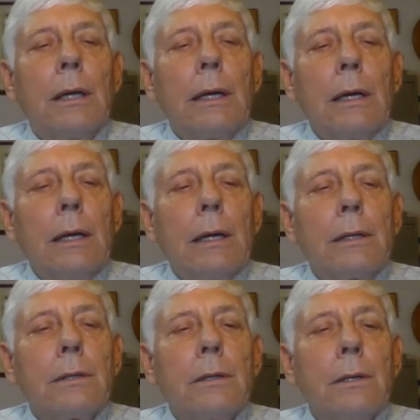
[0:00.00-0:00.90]

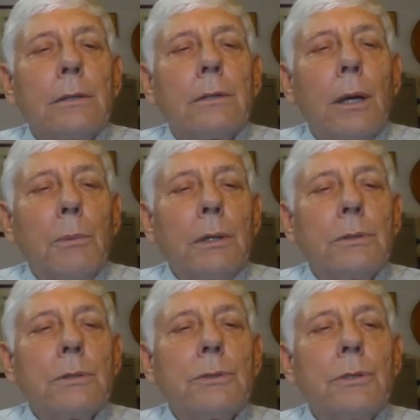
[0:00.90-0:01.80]
And not
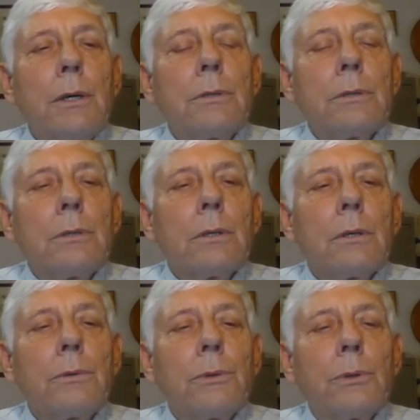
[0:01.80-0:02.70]
much has changed in
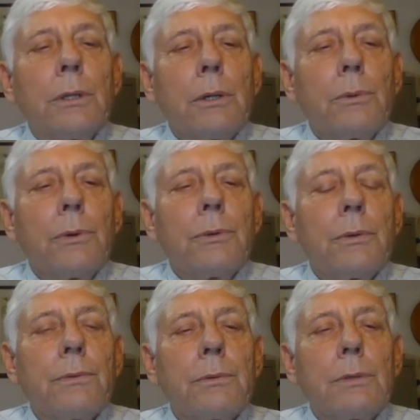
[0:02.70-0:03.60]
the root here with
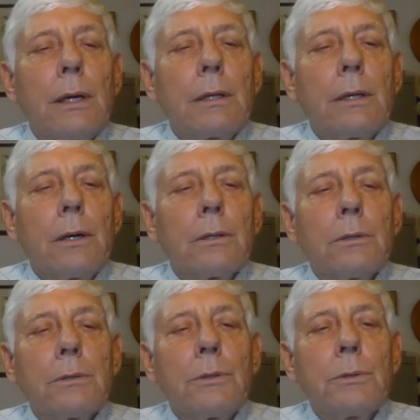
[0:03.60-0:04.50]
adding the
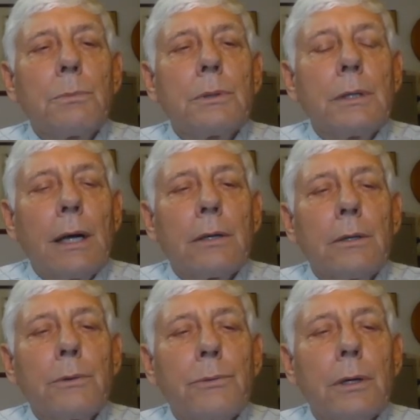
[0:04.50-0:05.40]
articles, just tack it
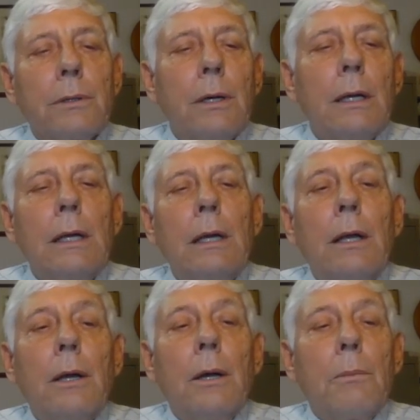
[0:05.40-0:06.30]
on the front.
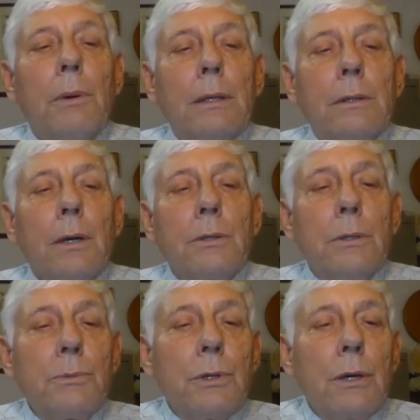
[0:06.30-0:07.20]
But there are
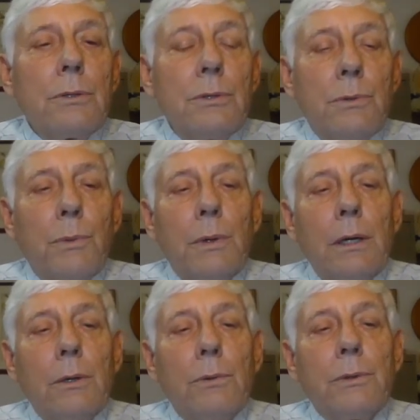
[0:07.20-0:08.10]
some changes when we
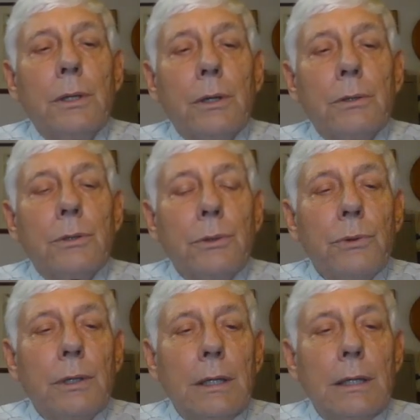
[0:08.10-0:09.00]
get over here to
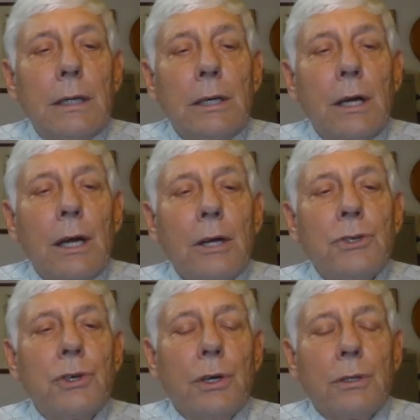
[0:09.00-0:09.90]
the
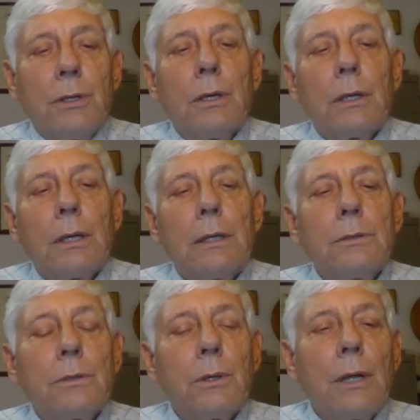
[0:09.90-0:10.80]
eshet. Okay,
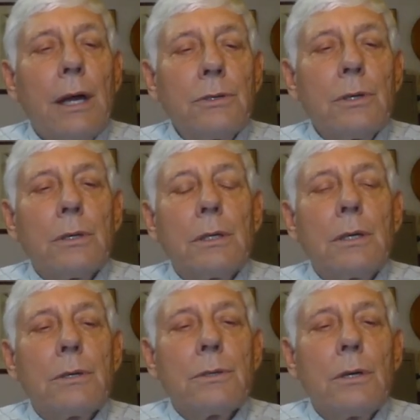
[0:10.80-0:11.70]
so the eshet
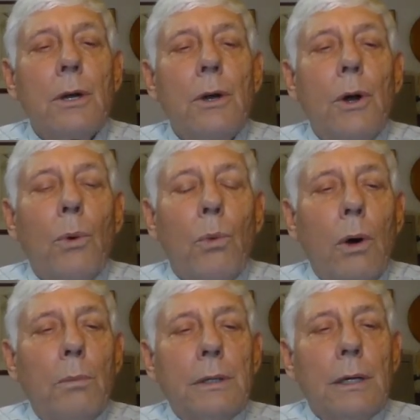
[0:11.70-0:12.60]
is
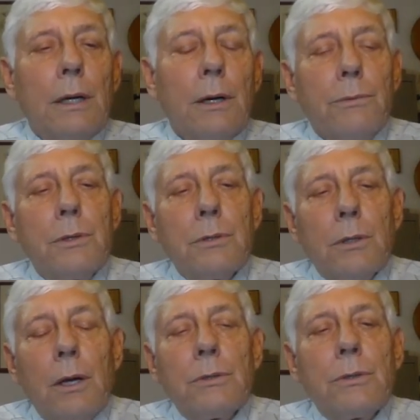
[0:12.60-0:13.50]
woman of. This is
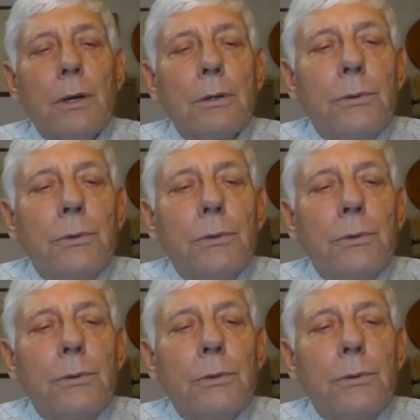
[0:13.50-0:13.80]
construct